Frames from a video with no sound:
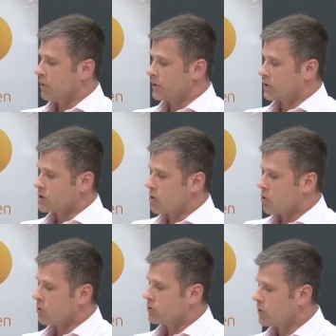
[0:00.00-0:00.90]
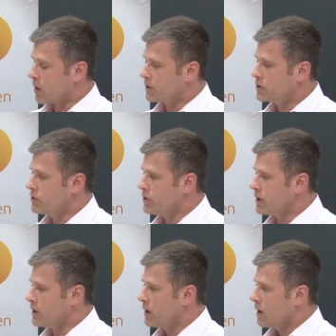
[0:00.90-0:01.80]
But there's a whole new
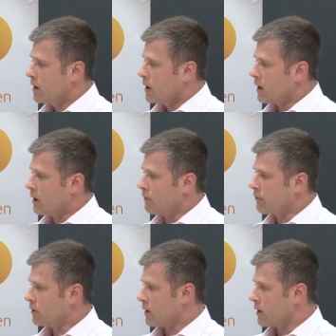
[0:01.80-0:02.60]
opportunity of